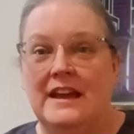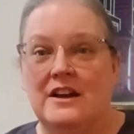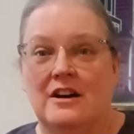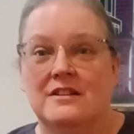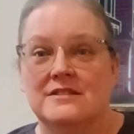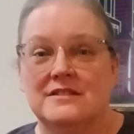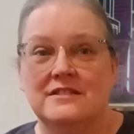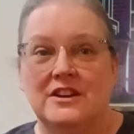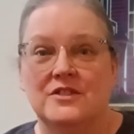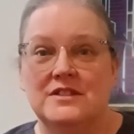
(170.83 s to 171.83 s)
He calls,
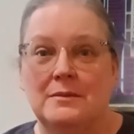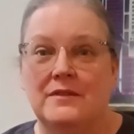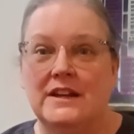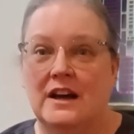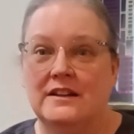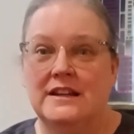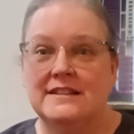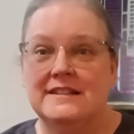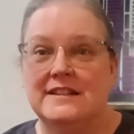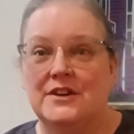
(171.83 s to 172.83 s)
you know, some of it
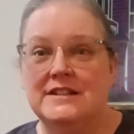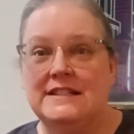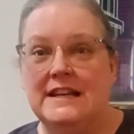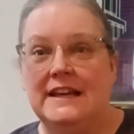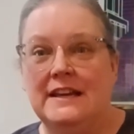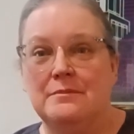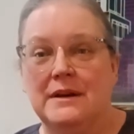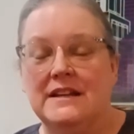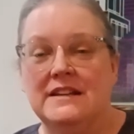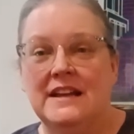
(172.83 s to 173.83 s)
unnecessary steeking,
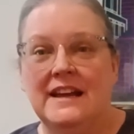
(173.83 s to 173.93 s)
but